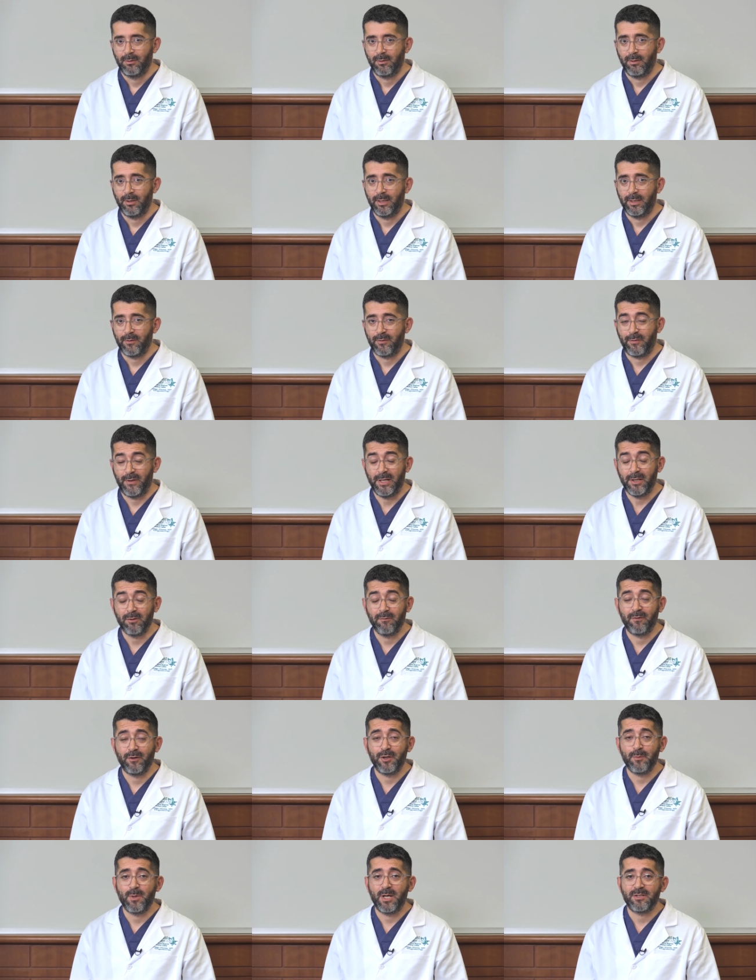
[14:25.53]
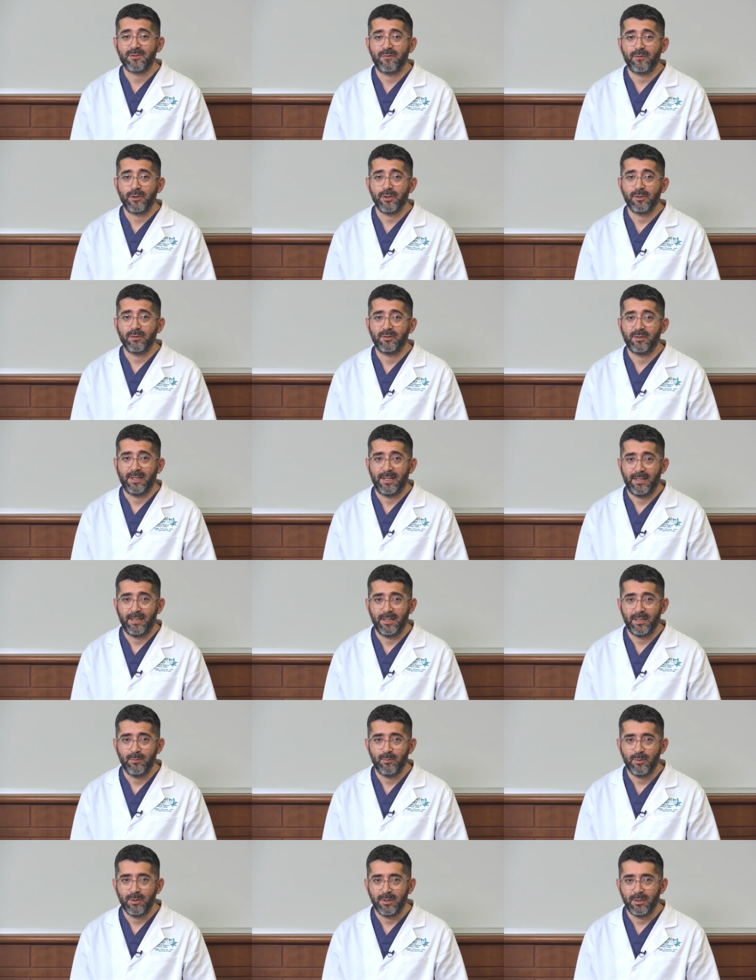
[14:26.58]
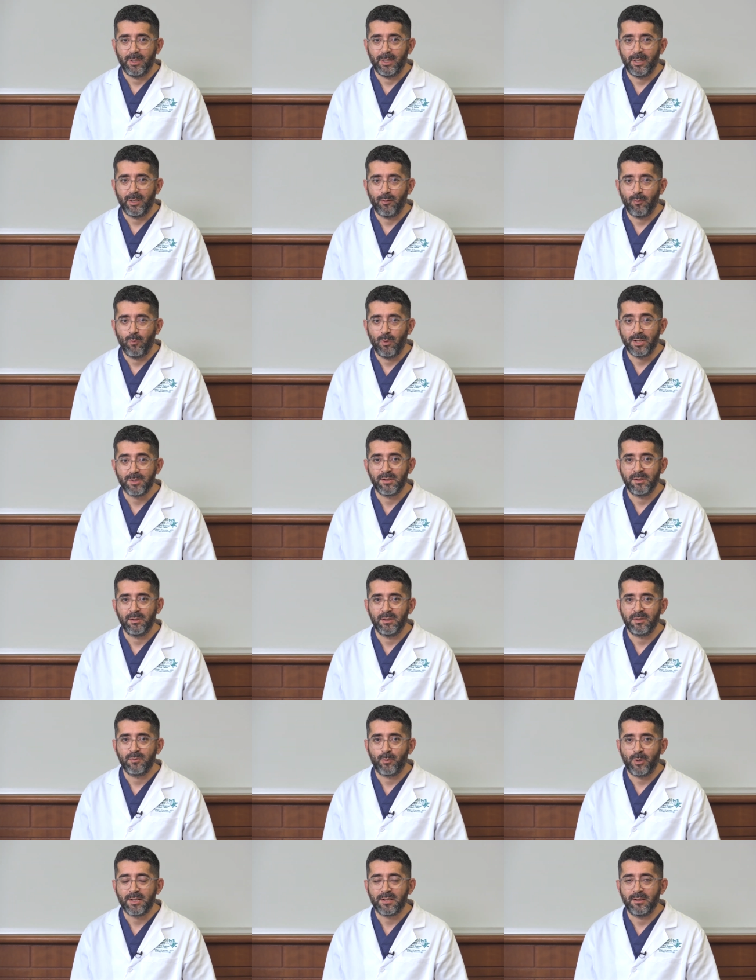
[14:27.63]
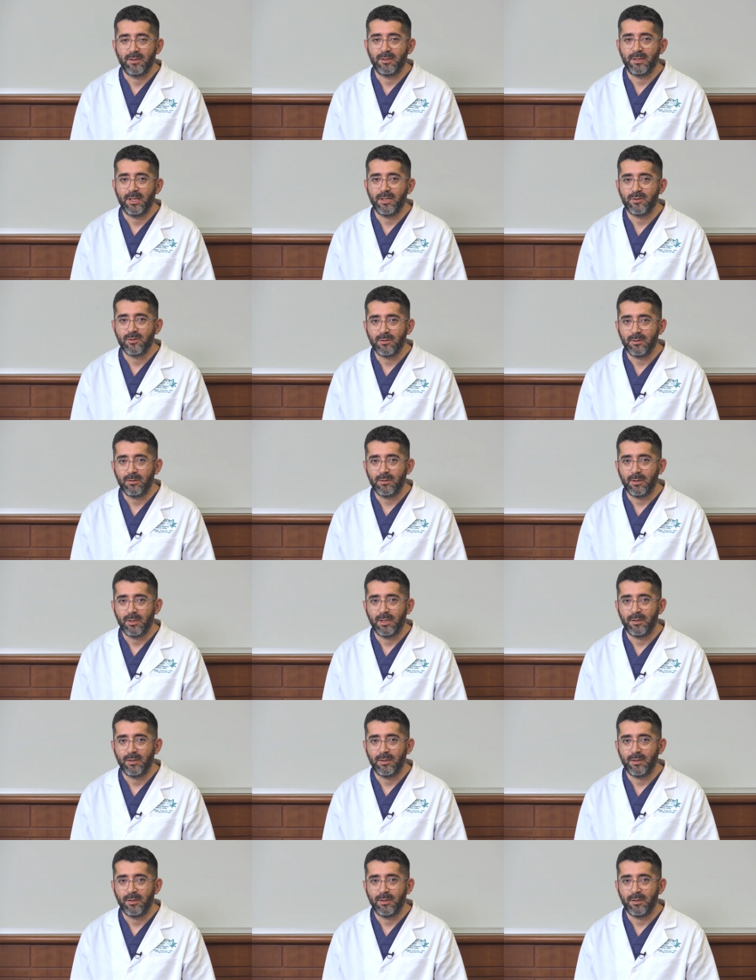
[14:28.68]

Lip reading: Thank you very much for your time watching this presentation.